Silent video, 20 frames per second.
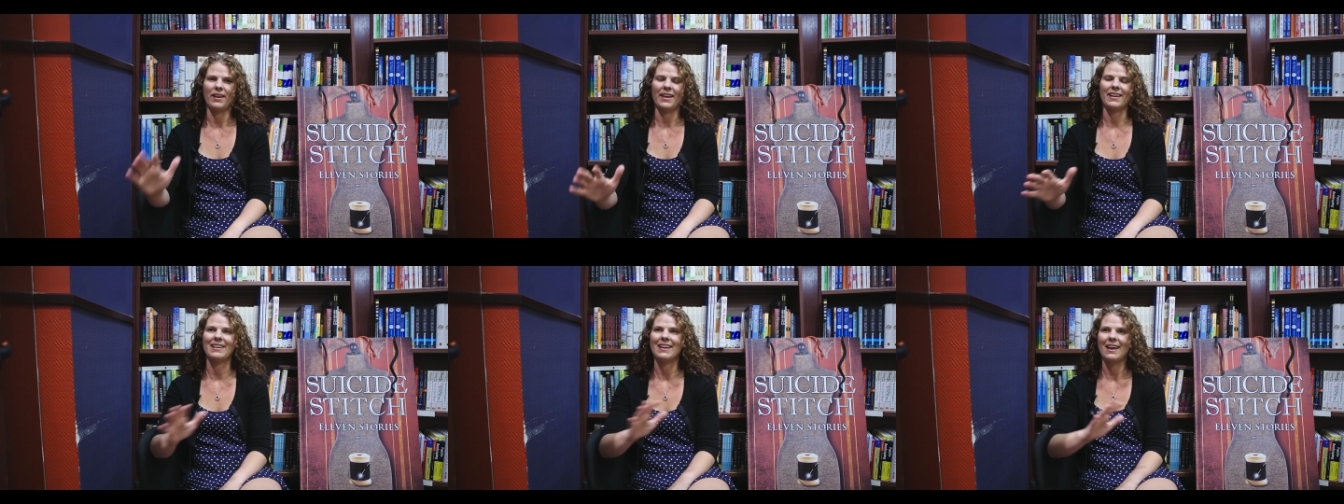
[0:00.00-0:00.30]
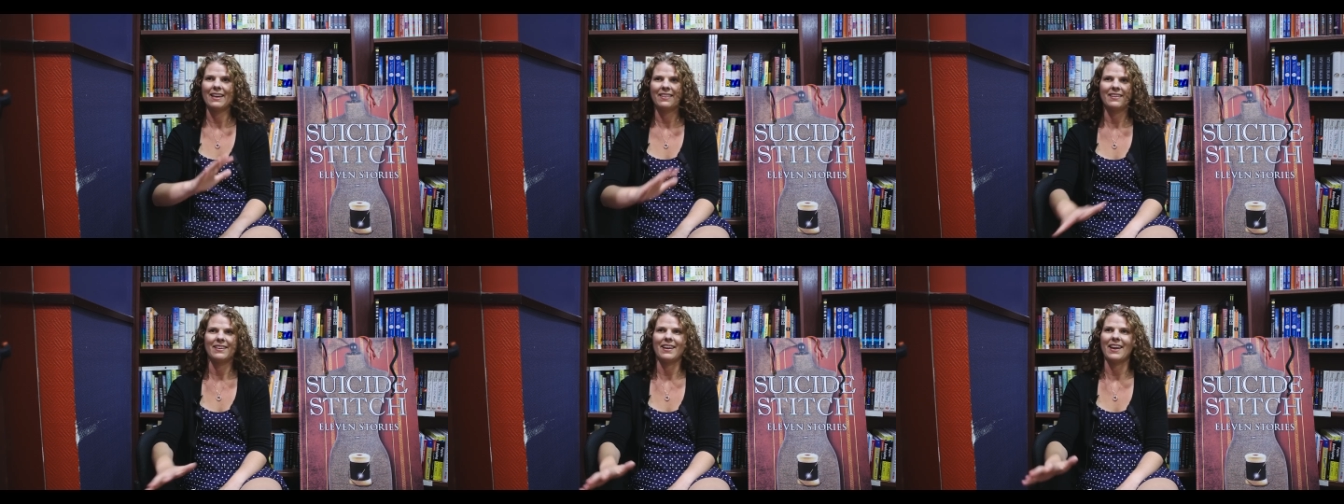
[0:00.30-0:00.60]

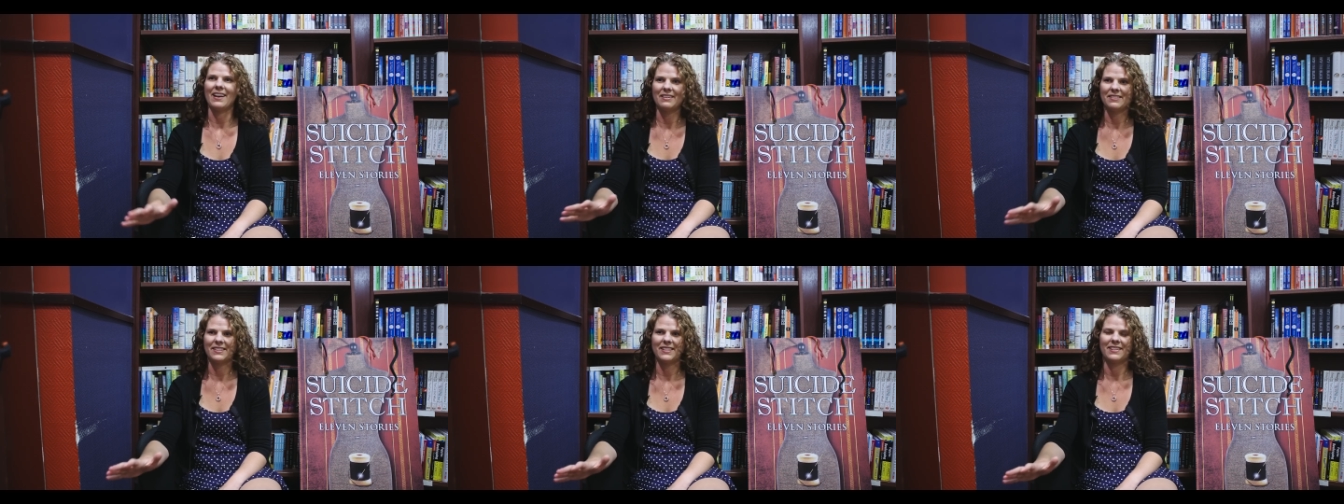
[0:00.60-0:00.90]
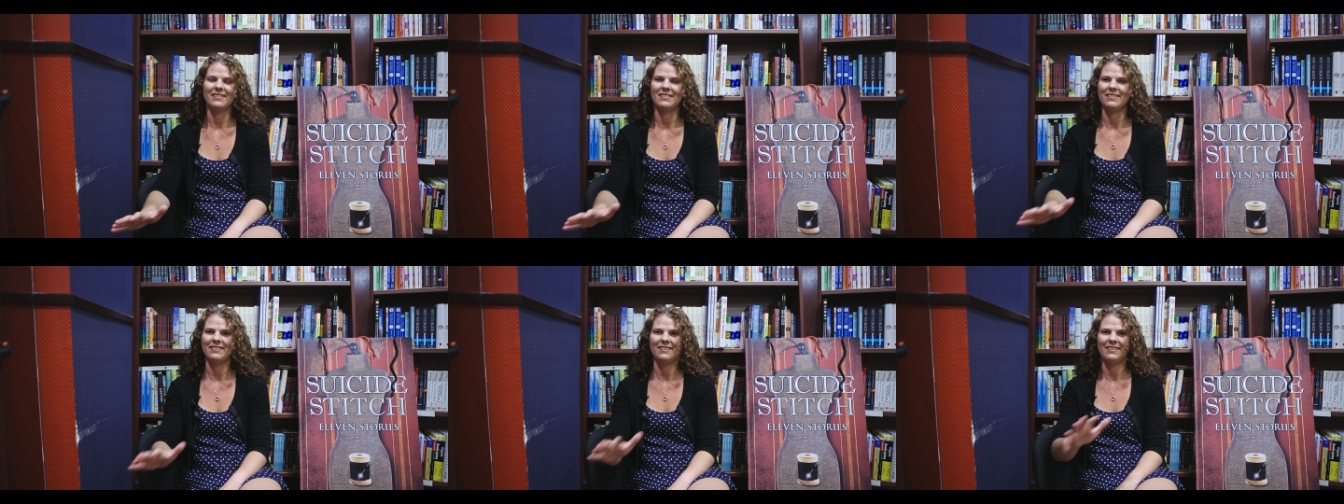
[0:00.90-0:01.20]
nothing else
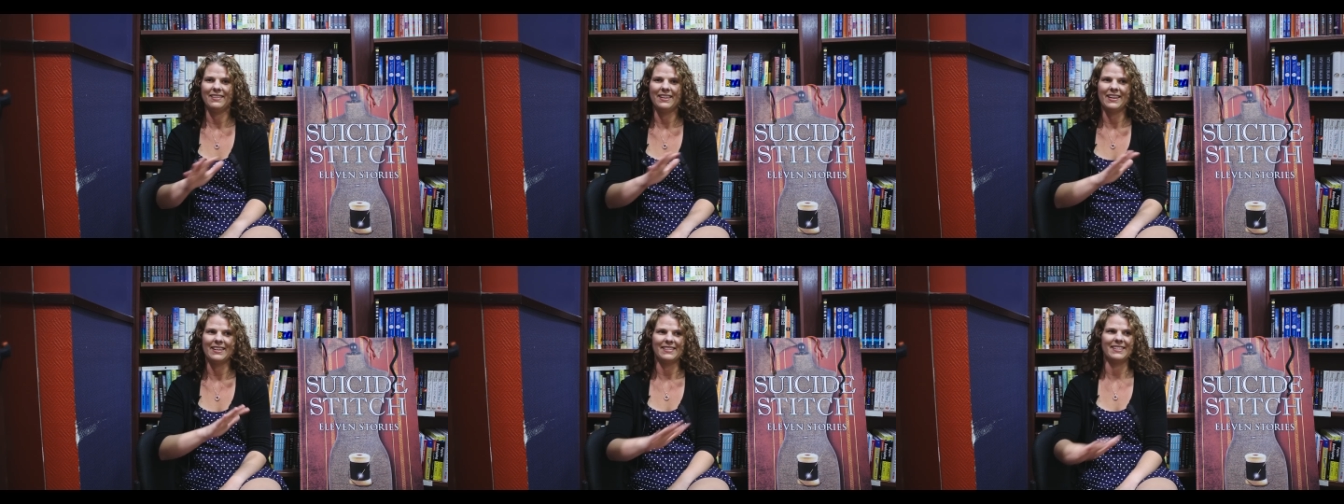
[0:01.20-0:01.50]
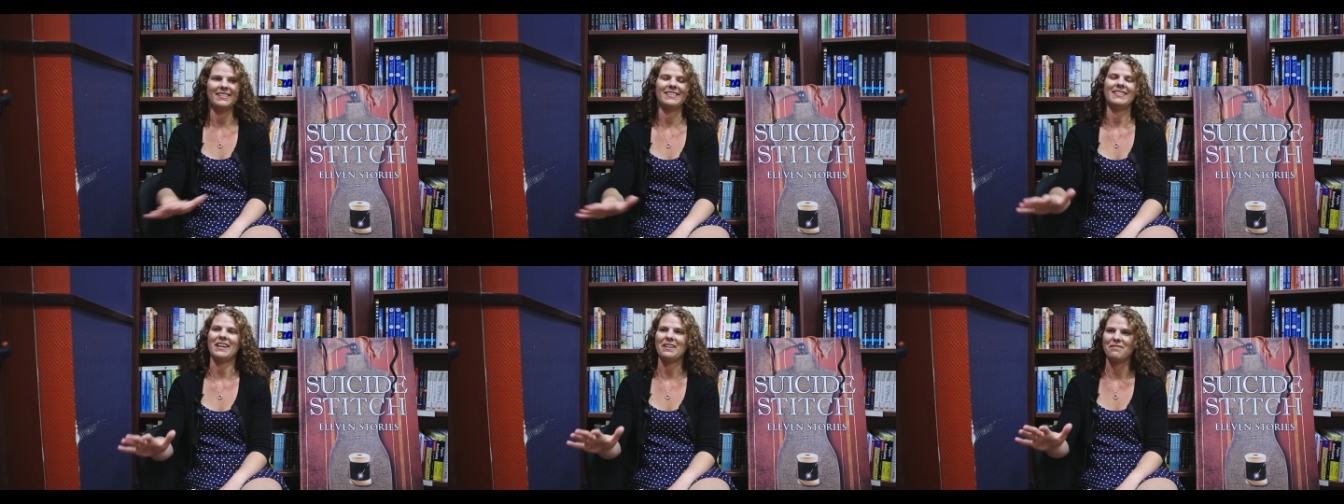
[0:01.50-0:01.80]
gets
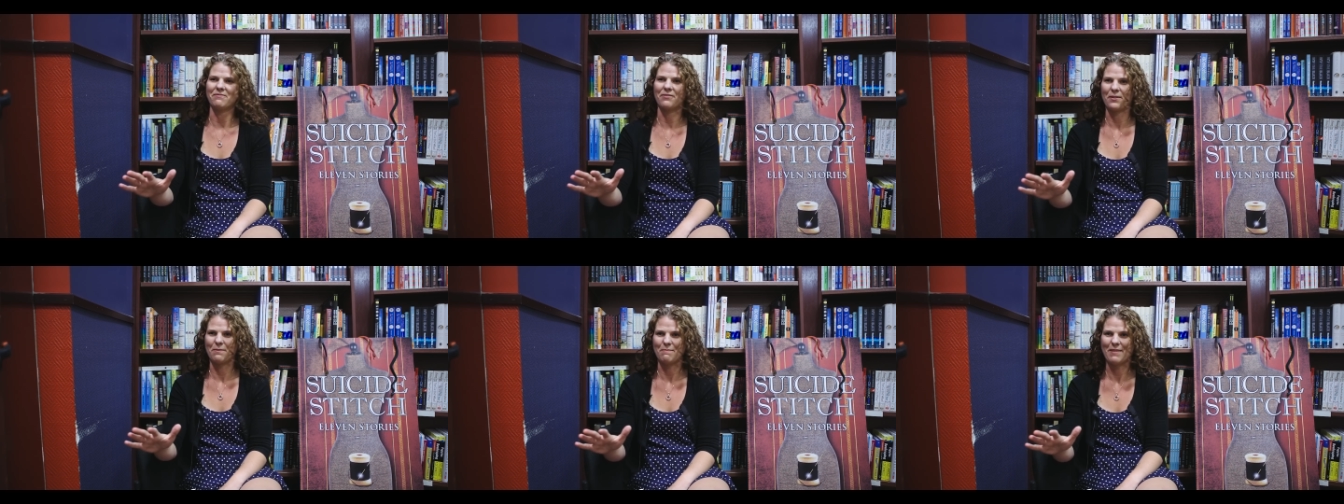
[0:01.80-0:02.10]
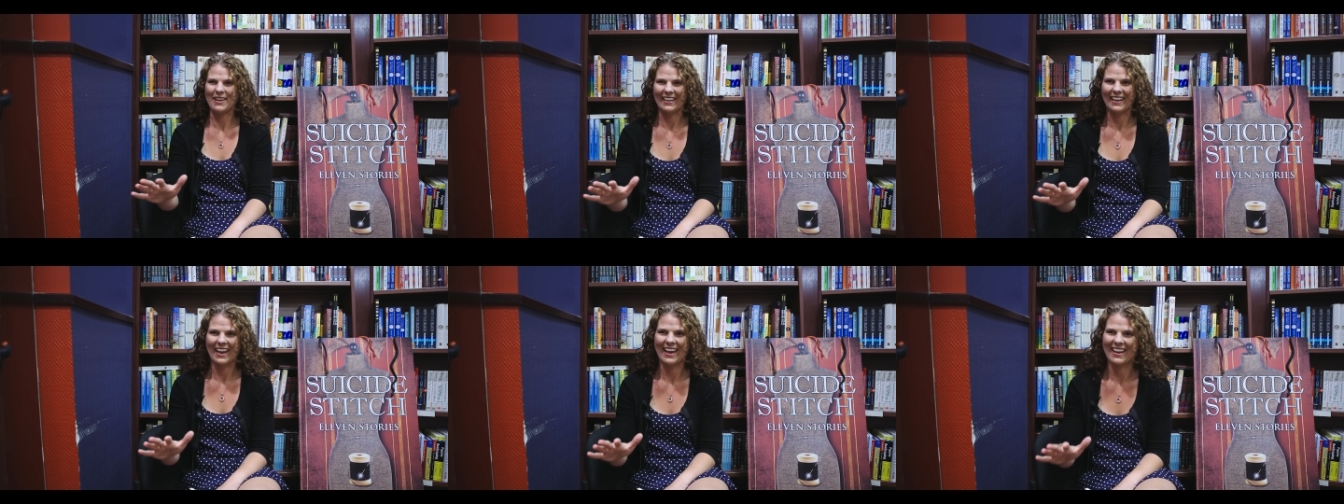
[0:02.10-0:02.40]
it done for
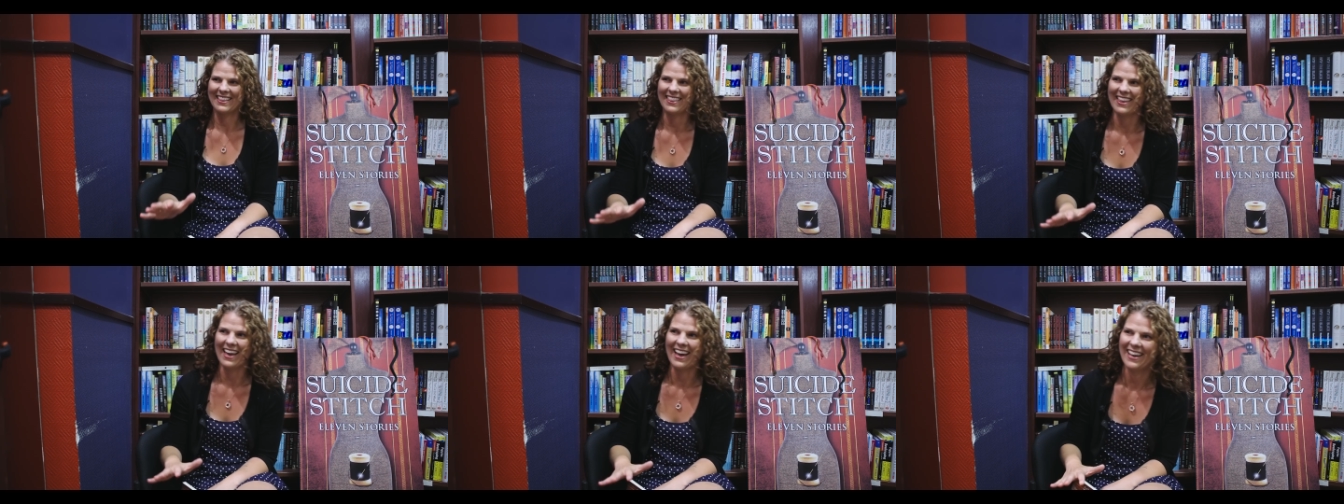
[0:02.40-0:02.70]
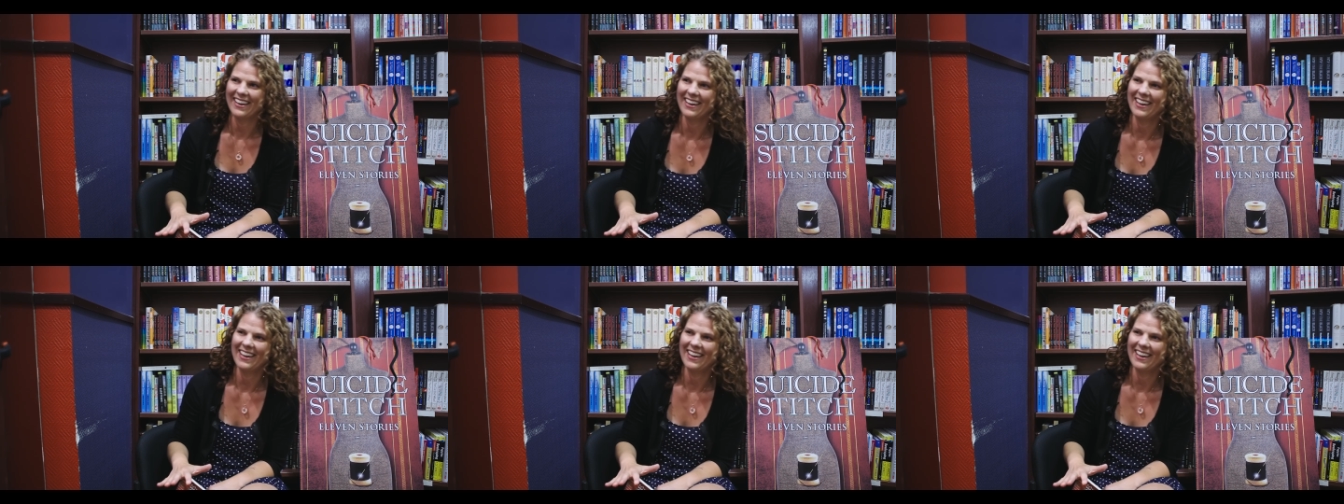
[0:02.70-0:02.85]
me like that.